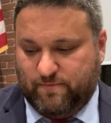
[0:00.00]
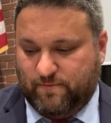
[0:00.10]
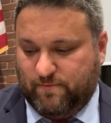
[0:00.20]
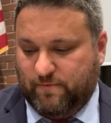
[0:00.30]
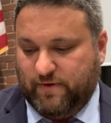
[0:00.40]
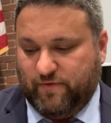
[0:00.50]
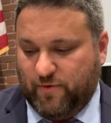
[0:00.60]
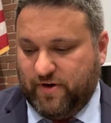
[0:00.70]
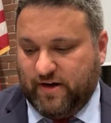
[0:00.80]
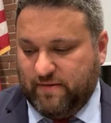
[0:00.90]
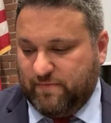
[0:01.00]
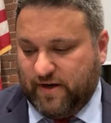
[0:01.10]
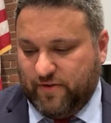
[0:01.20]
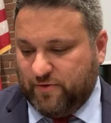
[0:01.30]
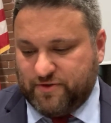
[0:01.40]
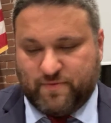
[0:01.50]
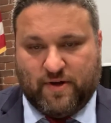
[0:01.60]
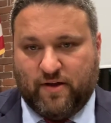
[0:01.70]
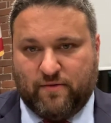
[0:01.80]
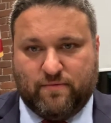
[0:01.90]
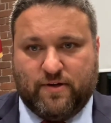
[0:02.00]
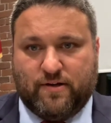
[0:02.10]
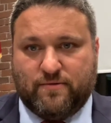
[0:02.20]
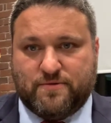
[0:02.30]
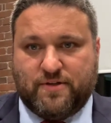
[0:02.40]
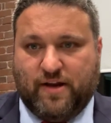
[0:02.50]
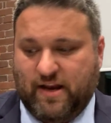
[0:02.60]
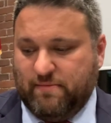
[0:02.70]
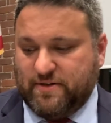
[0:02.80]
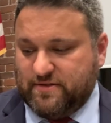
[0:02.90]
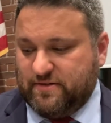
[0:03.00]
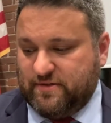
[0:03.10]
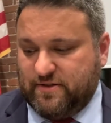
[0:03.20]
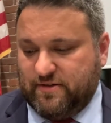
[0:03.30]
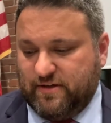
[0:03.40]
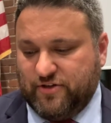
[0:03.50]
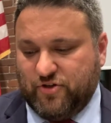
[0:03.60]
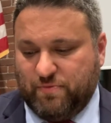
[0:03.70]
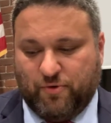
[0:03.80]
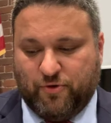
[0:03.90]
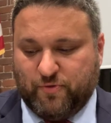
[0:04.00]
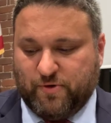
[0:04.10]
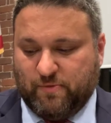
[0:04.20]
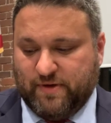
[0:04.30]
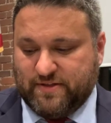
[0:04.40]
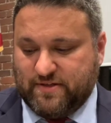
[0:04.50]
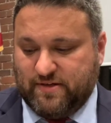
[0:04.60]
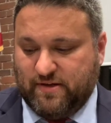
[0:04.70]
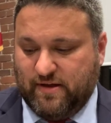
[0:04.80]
We voted on those as well. It was unanimous to issue both those permits.